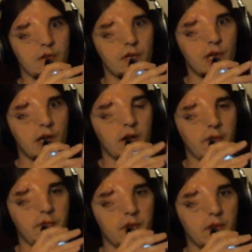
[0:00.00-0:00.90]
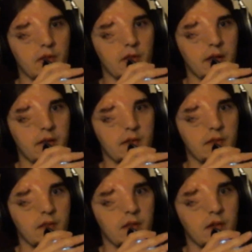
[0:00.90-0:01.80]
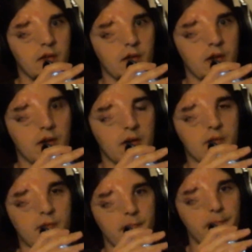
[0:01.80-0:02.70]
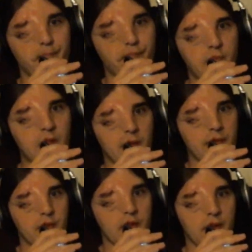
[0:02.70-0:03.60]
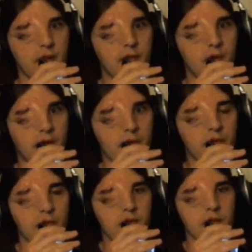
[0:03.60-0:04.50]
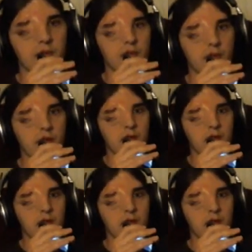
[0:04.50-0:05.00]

Yeah, I really liked the. Uh, I really liked how you can like